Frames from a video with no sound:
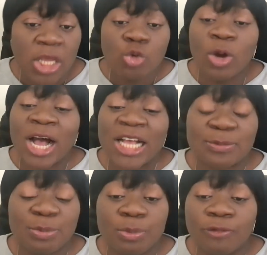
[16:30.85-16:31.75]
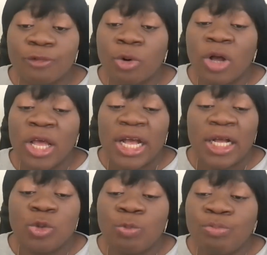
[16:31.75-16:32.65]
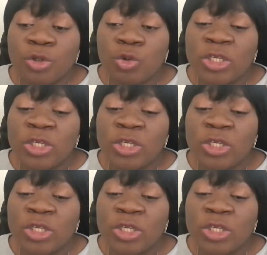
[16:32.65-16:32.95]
You ask people for, you